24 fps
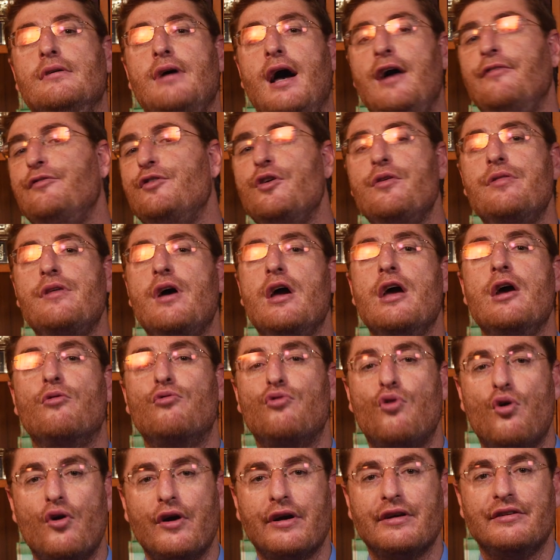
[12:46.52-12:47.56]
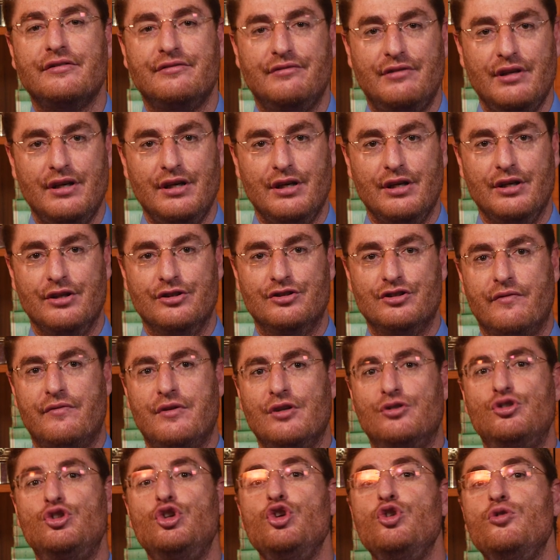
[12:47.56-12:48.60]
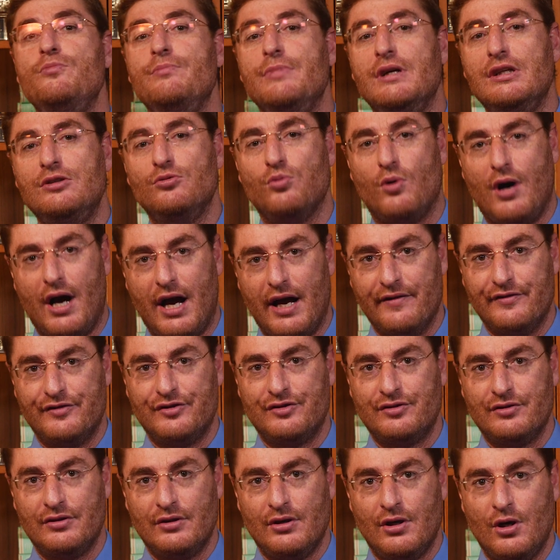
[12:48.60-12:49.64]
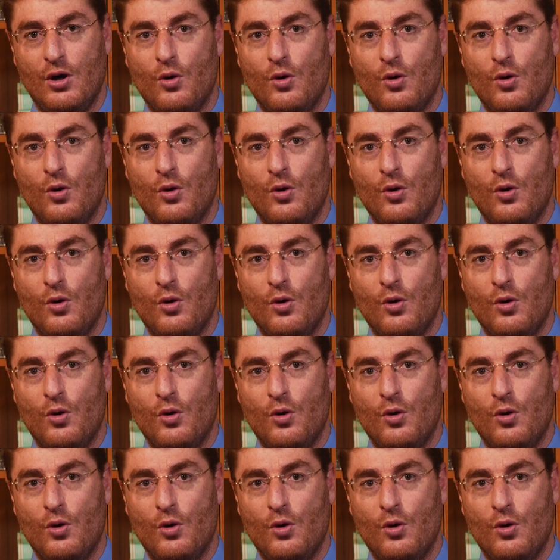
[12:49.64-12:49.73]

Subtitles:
After the heroic deeds of the two midwives,